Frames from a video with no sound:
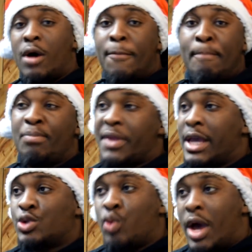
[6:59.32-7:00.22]
Well,
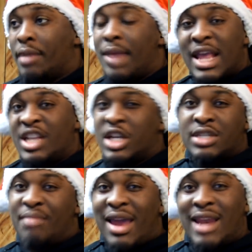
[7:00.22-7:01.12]
guess what? It
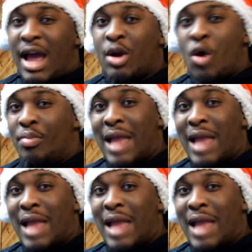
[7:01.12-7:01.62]
just might not